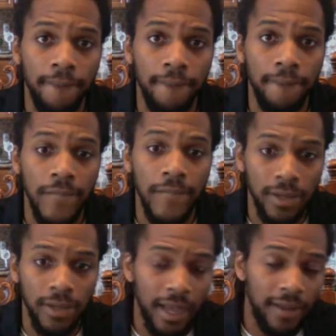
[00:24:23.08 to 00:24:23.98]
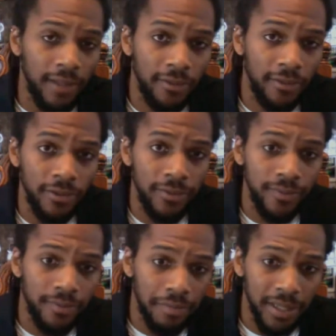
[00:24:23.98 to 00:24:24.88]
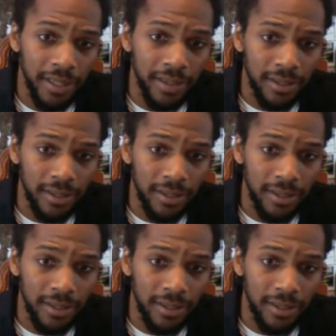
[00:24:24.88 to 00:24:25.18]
Learn life. Love you. Peace.